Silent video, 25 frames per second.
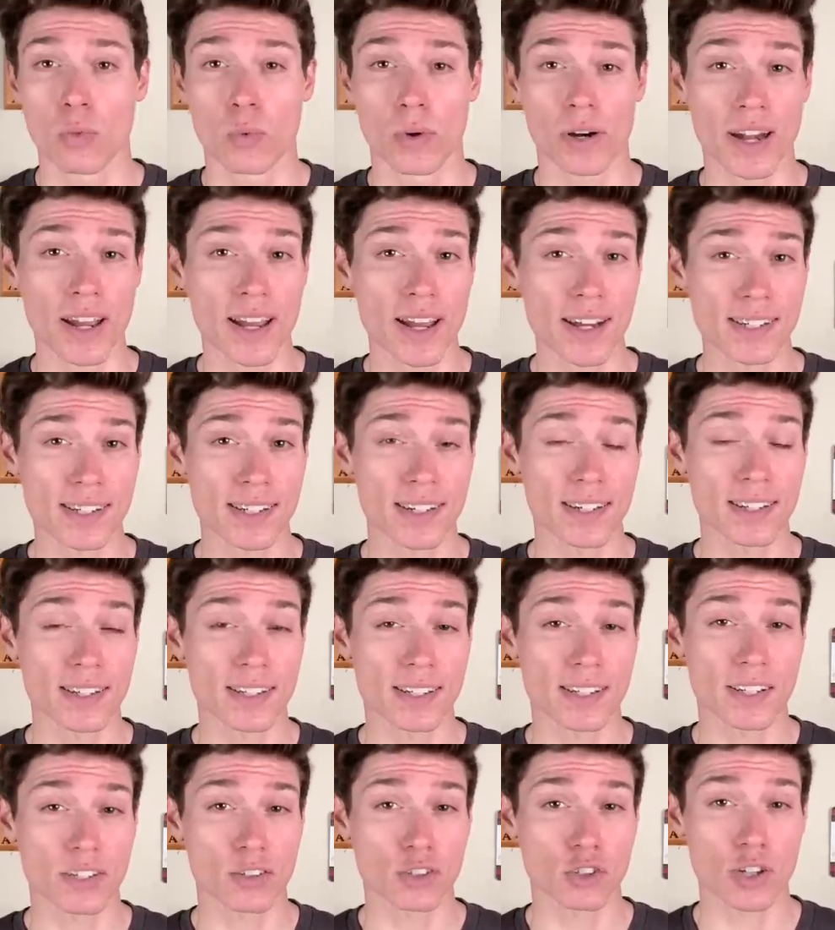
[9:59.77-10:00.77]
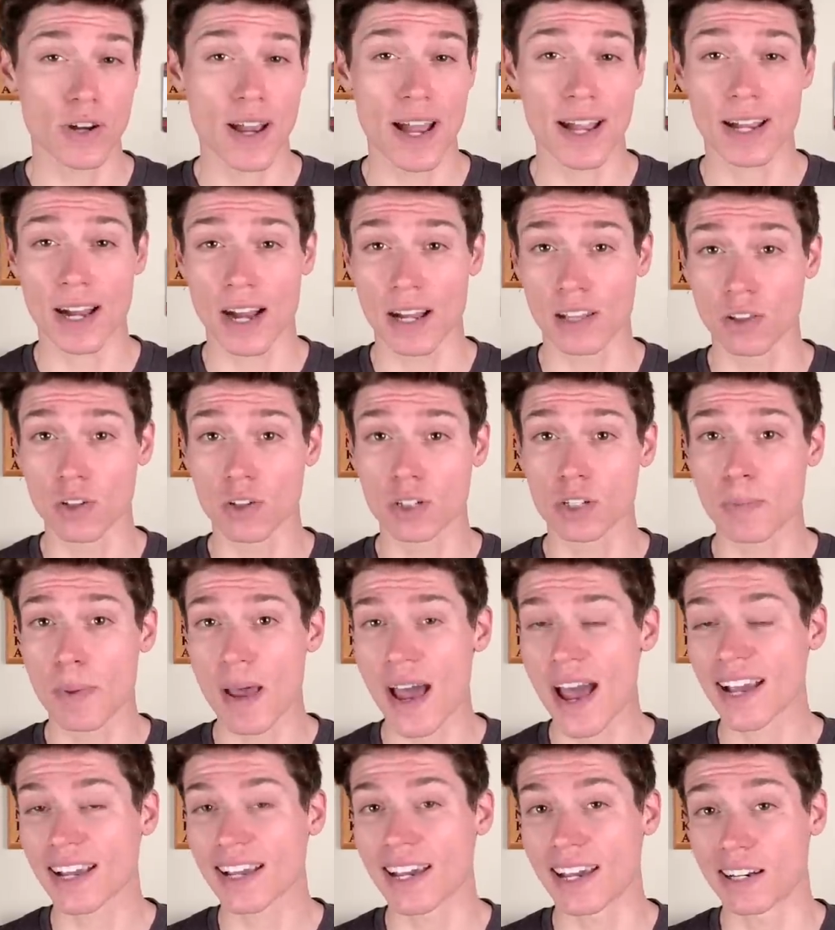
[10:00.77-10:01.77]
When I exited the single track, I looked
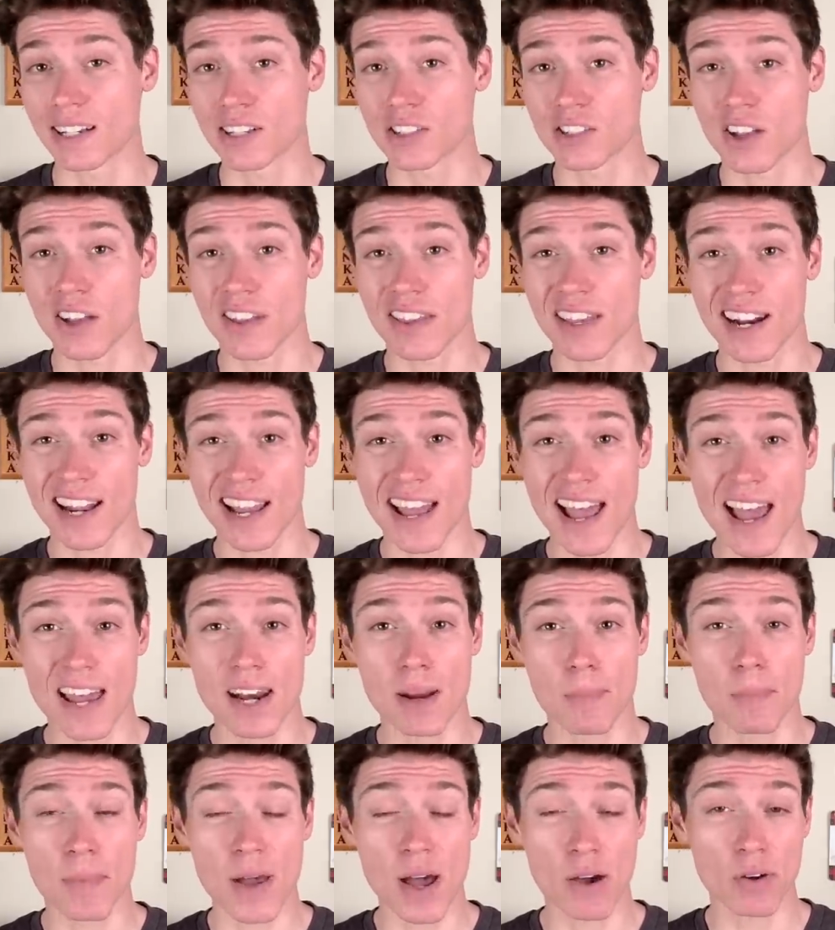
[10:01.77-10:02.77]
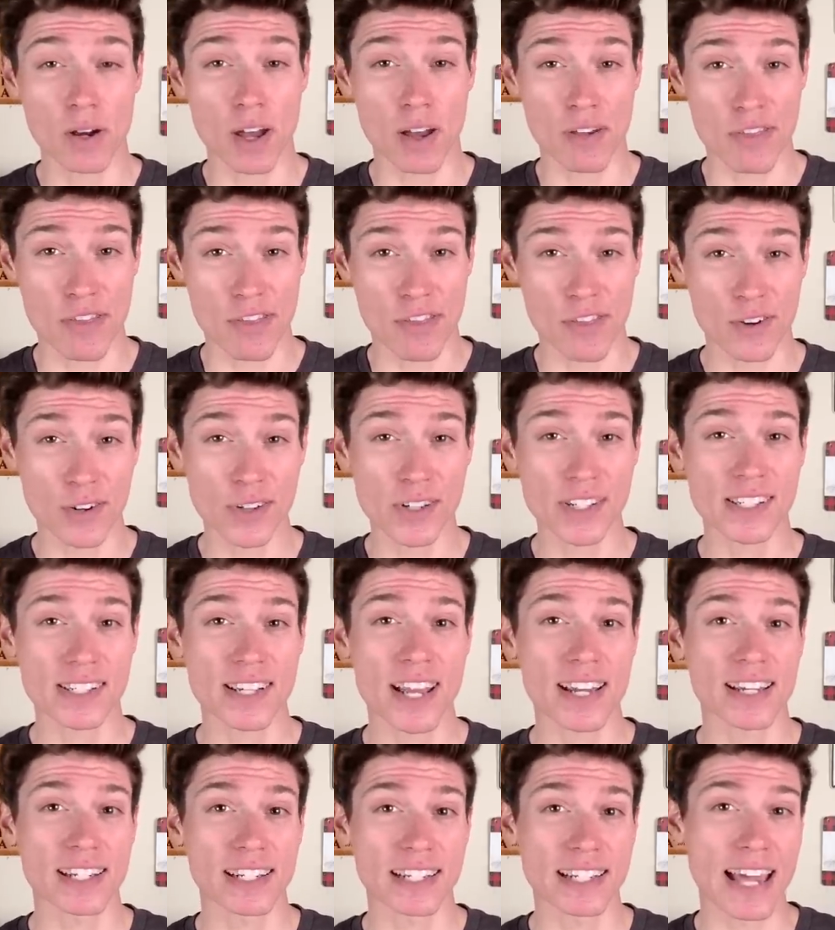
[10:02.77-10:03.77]
back and I saw that I had about a thirty
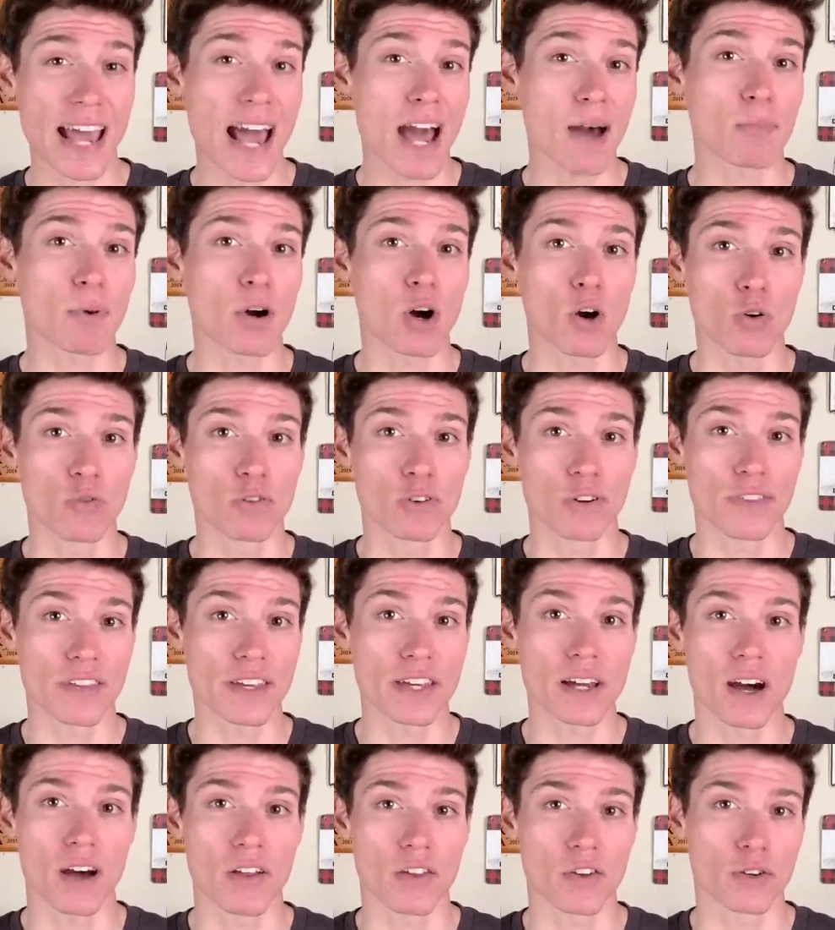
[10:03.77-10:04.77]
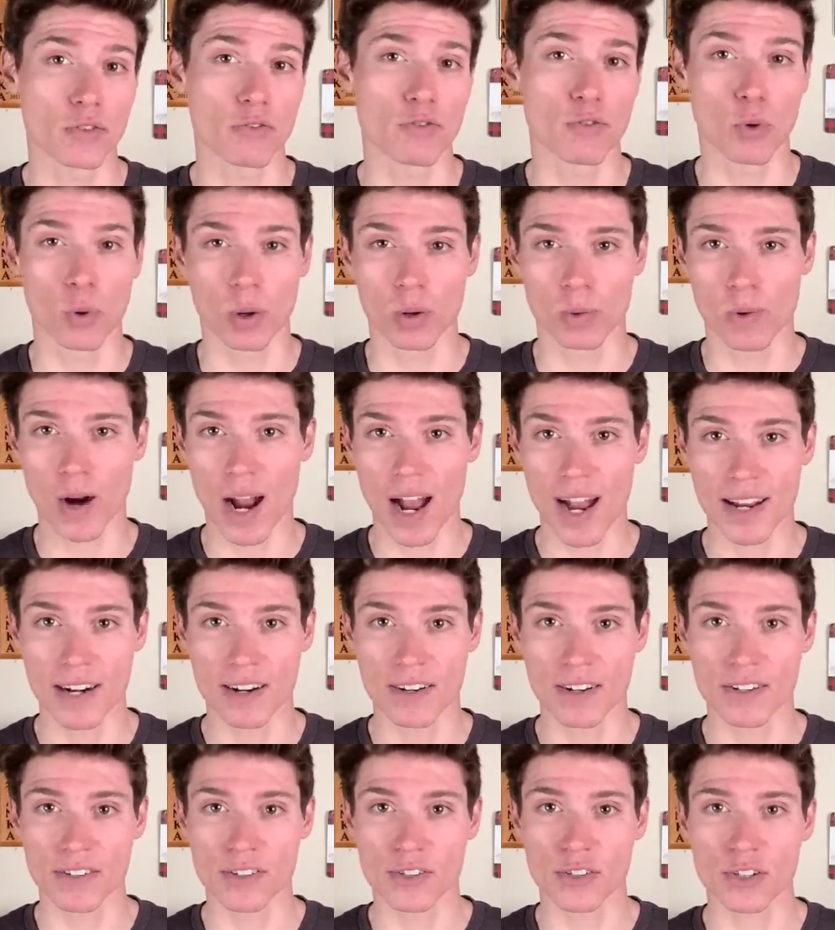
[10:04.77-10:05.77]
second gap over the other four
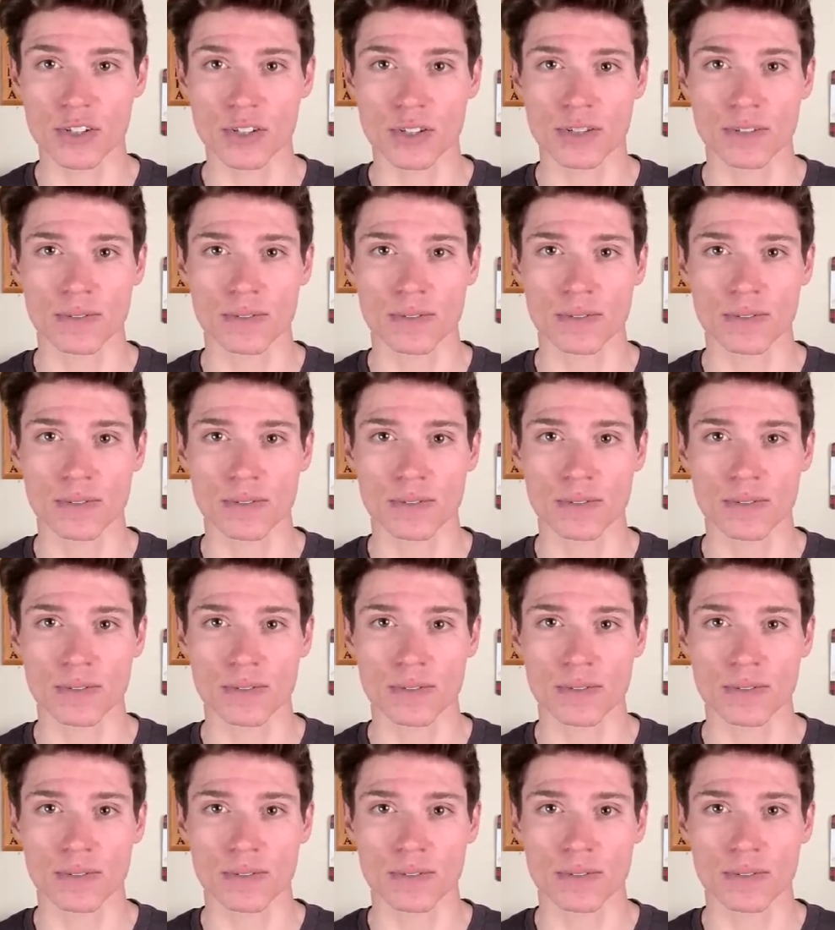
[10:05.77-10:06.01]
riders.